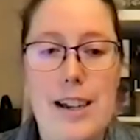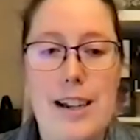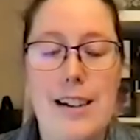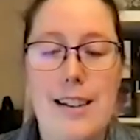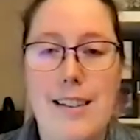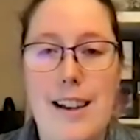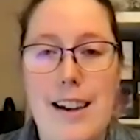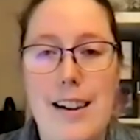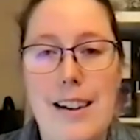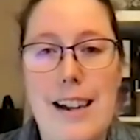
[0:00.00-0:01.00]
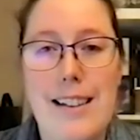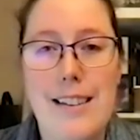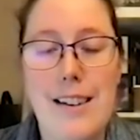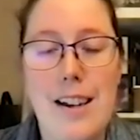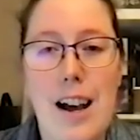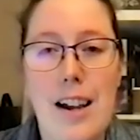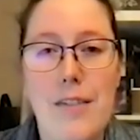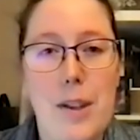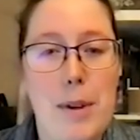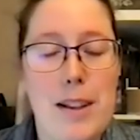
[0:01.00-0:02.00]
it is uh, it's not a
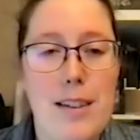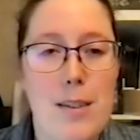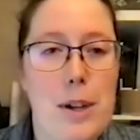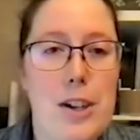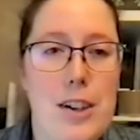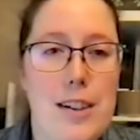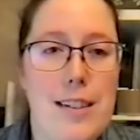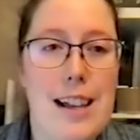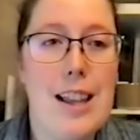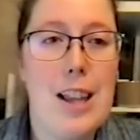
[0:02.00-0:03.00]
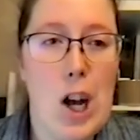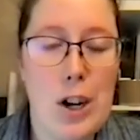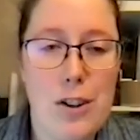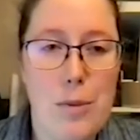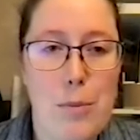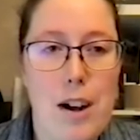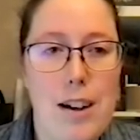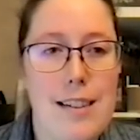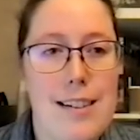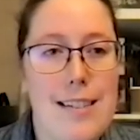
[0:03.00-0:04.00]
flipping the switch it is a long-term
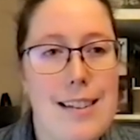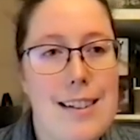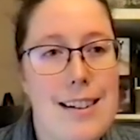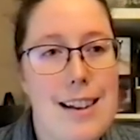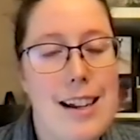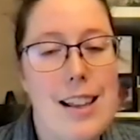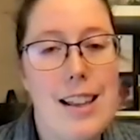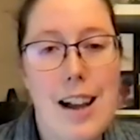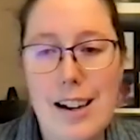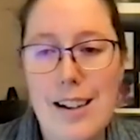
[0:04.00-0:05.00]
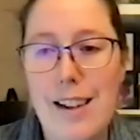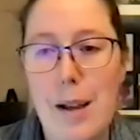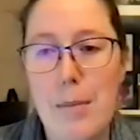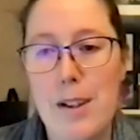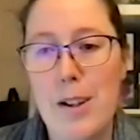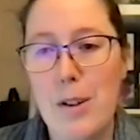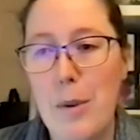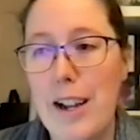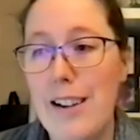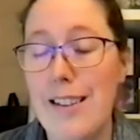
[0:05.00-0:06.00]
process that's going to take a lot of steps along the
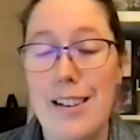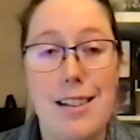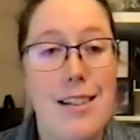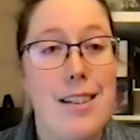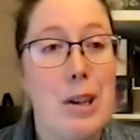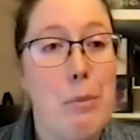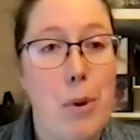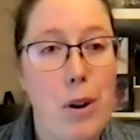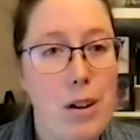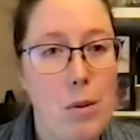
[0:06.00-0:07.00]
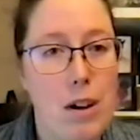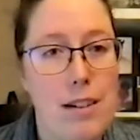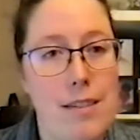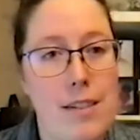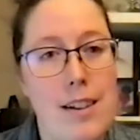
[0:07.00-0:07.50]
way and this is an important one